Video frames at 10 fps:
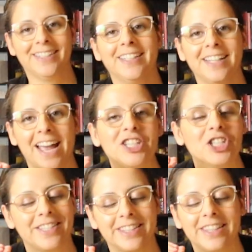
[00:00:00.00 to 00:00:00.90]
I
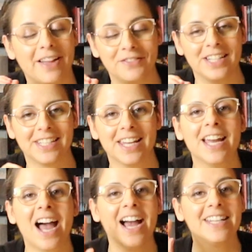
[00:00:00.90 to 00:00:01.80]
just love it.
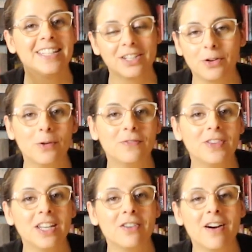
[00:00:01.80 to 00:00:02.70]
I did a whole
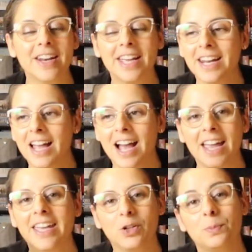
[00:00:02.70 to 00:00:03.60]
video on it.
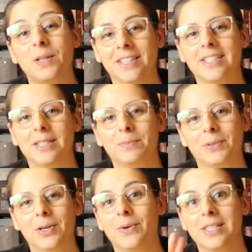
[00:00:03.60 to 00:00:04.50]
It'll be listed
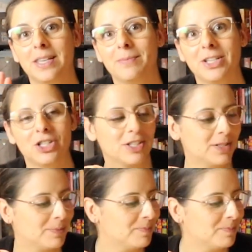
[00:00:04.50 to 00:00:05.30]
below, as I mentioned.